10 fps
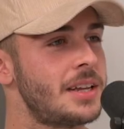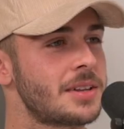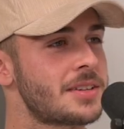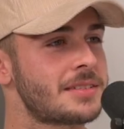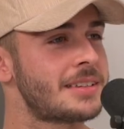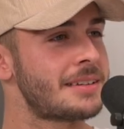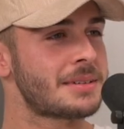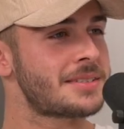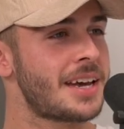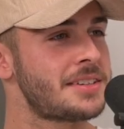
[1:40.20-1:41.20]
Imagine
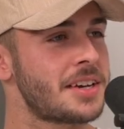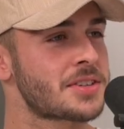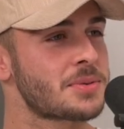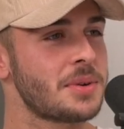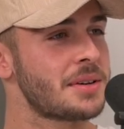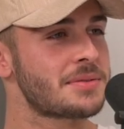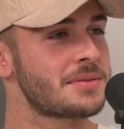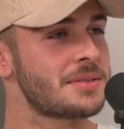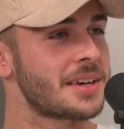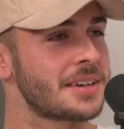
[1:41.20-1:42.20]
Lil T-
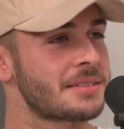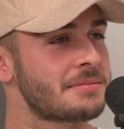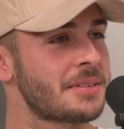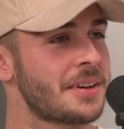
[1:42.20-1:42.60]
Swift like